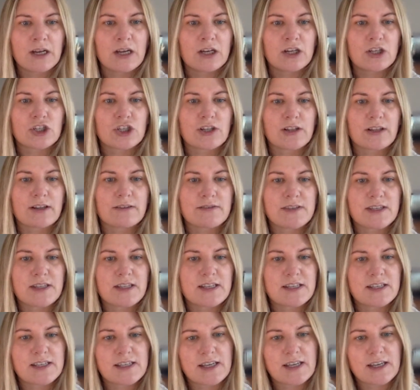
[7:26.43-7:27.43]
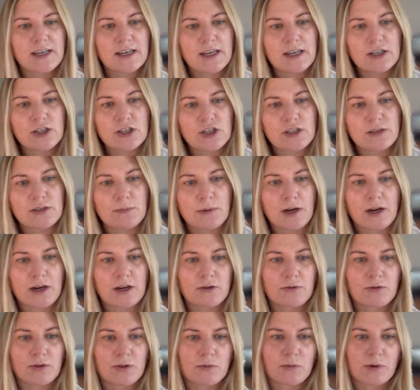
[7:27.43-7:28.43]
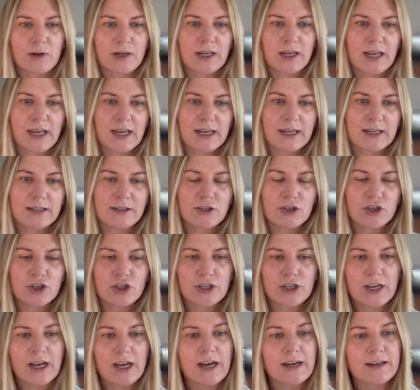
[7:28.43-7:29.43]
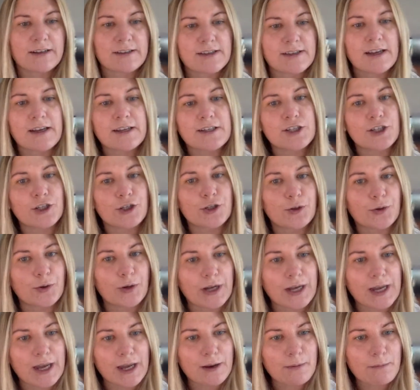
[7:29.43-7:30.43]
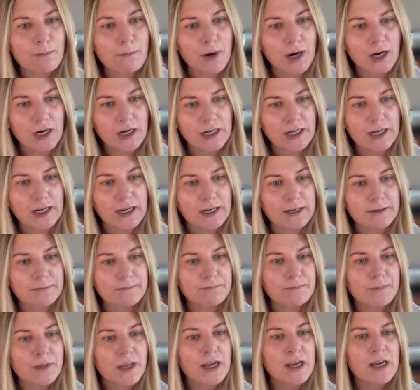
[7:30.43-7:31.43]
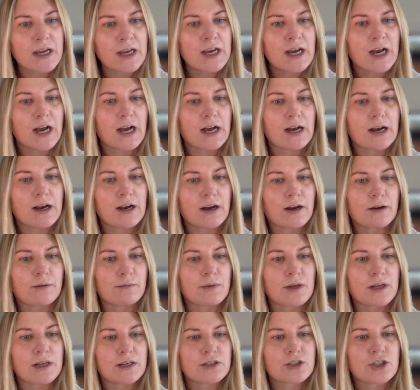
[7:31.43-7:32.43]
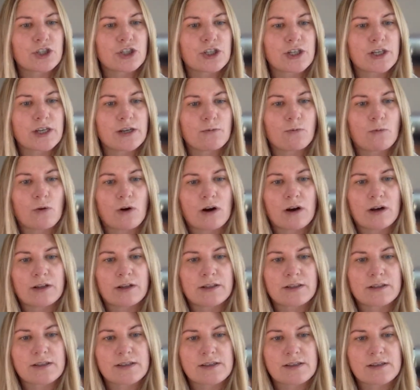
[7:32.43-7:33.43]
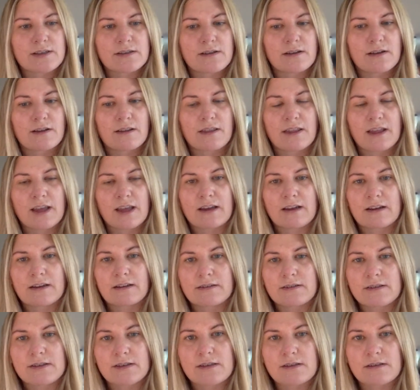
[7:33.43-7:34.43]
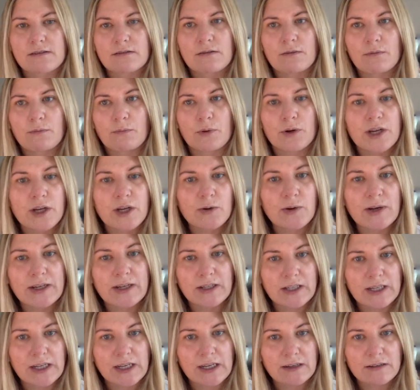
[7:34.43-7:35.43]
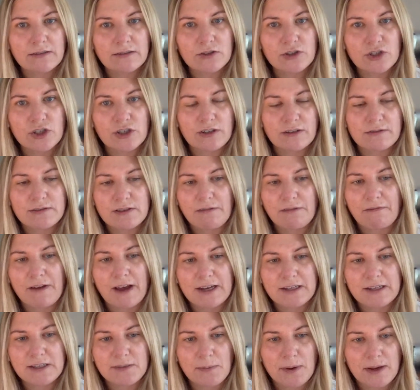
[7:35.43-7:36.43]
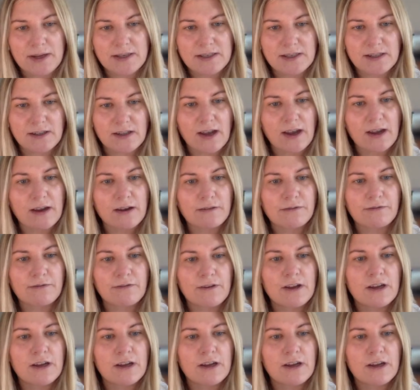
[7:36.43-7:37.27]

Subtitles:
She lives in the city. She's married with one kid. She has a degree in marketing. She wants things pretty quickly. She lives a fast paced life.